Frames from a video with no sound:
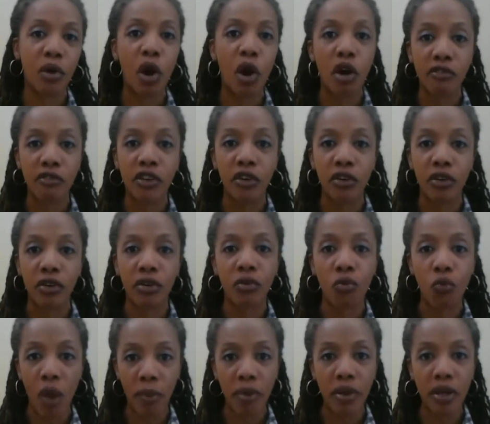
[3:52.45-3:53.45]
of your
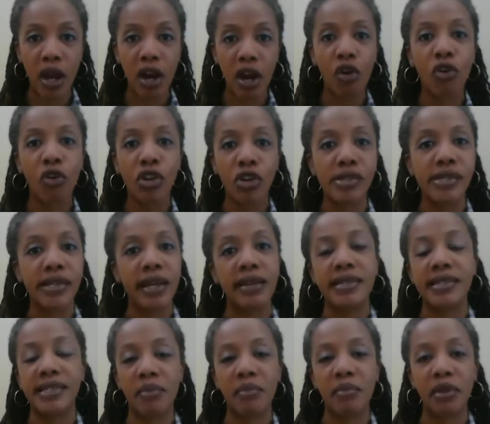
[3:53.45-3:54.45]
webinar or your
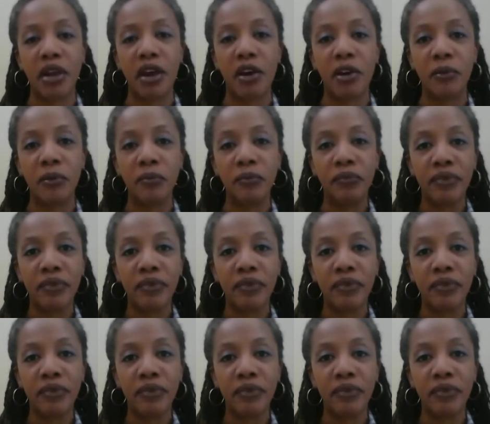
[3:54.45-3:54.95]
teleseminar.